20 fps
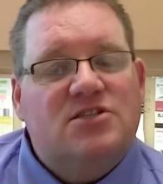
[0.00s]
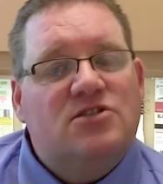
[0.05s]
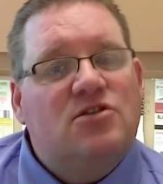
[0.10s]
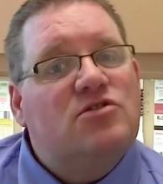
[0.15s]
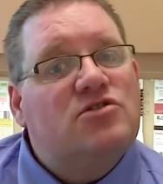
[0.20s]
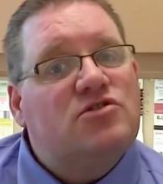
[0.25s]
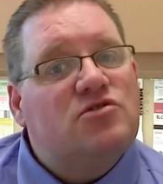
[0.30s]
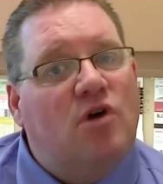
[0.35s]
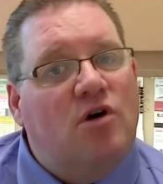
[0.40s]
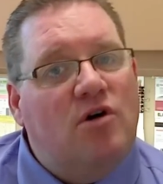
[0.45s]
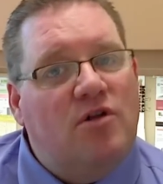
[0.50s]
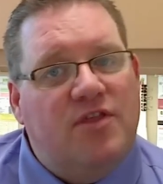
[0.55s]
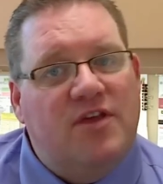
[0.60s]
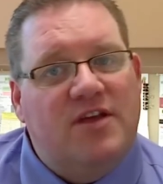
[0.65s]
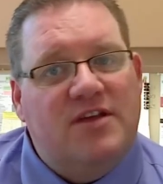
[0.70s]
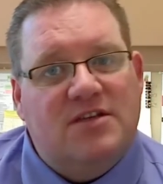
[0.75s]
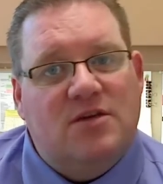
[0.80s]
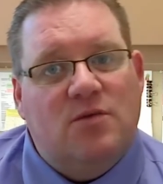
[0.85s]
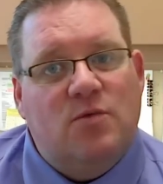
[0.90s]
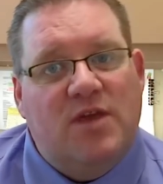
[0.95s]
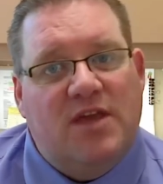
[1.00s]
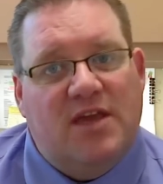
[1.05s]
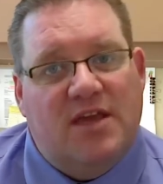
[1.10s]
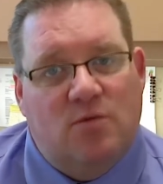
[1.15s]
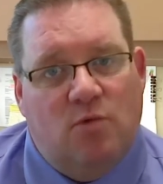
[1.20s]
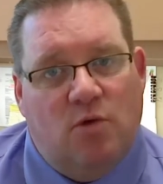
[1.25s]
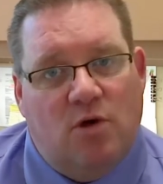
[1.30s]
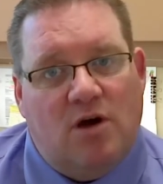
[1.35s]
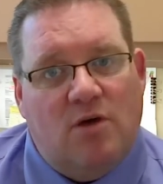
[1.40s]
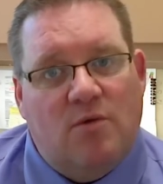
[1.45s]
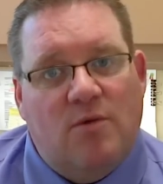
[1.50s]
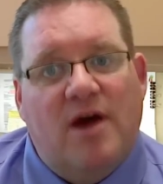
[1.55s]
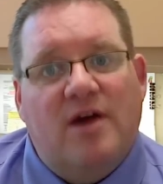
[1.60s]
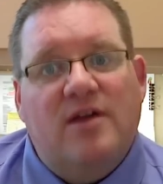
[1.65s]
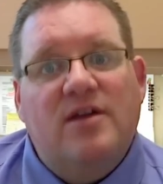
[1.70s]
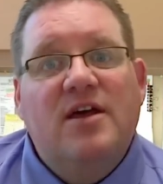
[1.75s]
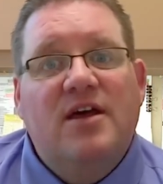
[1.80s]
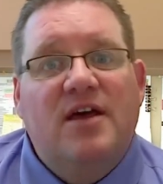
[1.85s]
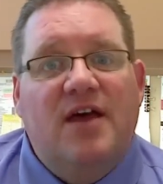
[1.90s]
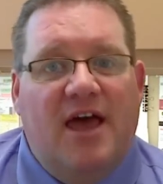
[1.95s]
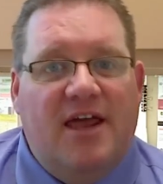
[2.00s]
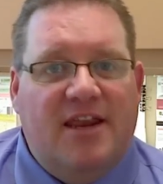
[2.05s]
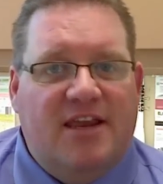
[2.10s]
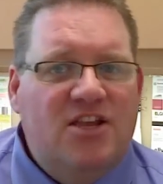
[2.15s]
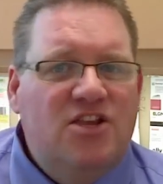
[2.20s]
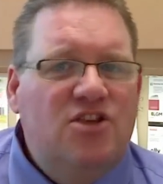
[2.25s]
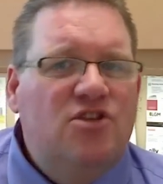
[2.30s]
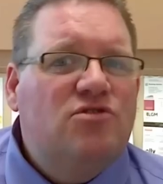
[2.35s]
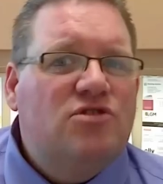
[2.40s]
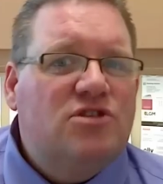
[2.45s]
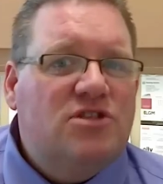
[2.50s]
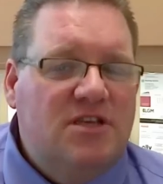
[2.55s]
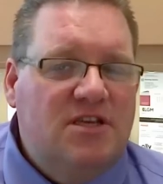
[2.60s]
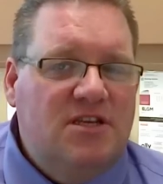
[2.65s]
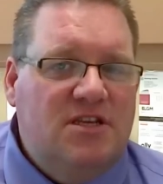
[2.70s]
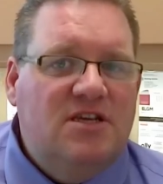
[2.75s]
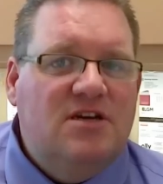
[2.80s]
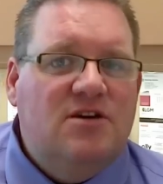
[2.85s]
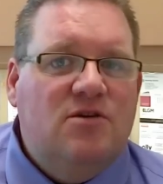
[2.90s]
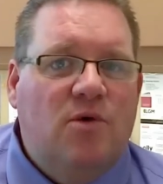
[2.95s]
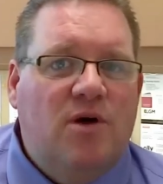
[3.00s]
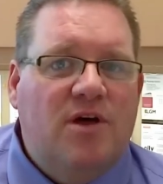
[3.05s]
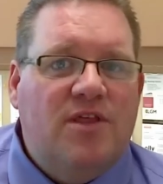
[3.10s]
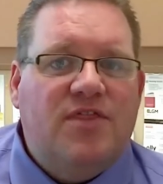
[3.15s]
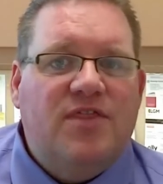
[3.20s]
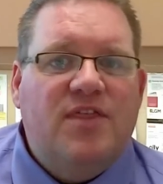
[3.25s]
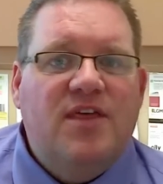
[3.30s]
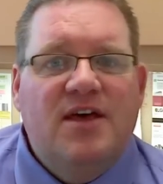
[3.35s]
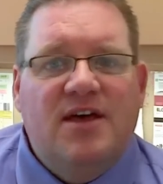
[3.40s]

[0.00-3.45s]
and those are all things that we can work around and can usually deal with